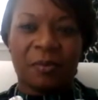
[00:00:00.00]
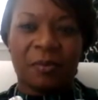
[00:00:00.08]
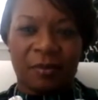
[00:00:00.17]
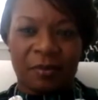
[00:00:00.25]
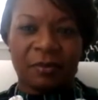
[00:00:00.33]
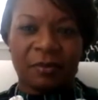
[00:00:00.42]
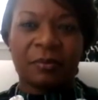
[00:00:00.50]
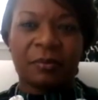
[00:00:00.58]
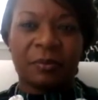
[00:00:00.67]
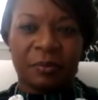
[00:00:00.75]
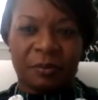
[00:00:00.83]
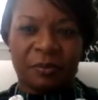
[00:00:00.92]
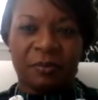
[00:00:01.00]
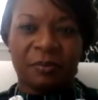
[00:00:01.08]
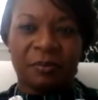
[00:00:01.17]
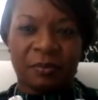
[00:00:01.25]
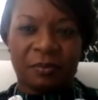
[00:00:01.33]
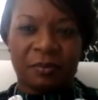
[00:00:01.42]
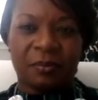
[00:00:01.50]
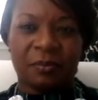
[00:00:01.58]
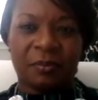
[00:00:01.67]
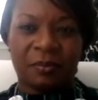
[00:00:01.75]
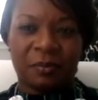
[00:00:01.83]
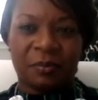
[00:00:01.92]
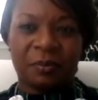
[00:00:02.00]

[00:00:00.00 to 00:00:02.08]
The person shown says nothing.